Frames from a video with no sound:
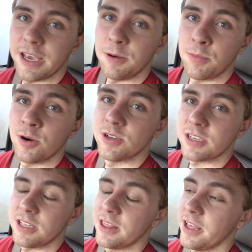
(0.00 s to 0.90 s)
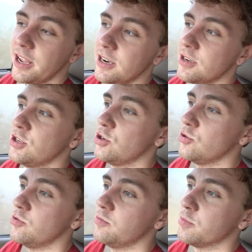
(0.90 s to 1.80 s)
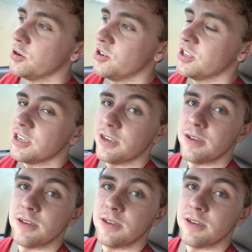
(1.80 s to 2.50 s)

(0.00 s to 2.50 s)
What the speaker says: it in person, then to purchase it.